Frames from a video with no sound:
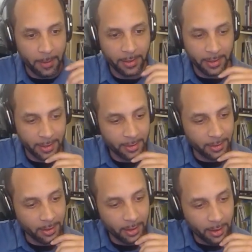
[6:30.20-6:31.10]
sense.
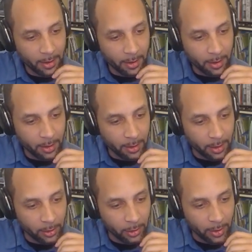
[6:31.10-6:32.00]

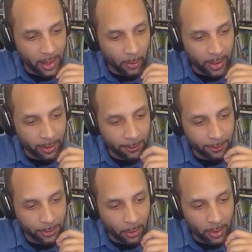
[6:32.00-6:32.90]
And so that way, if
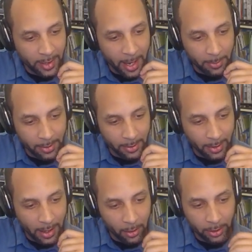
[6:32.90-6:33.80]
a tablet that
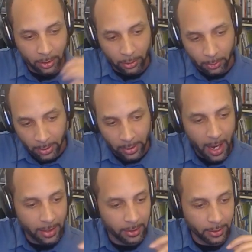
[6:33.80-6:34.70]
I only use
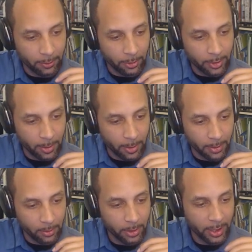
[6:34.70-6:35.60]
periodically for
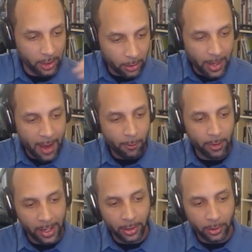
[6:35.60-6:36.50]
something, which I do have one
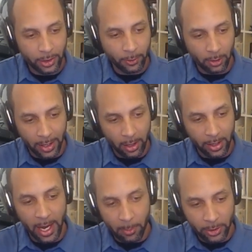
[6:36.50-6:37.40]
that I use just for like our
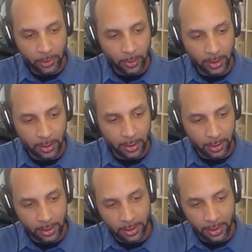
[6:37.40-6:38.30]
camera suite, and it
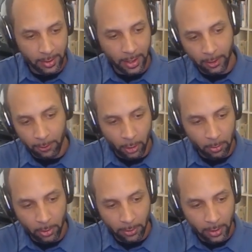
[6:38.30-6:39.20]
just does like a photo
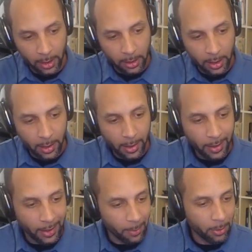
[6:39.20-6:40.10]
booth thing,
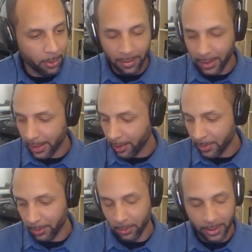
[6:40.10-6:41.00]
and I pull that thing out
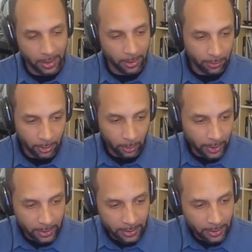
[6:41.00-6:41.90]
maybe once every few
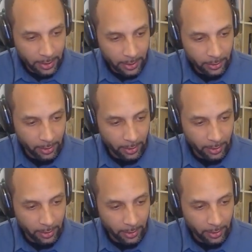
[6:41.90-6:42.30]
weeks. So that would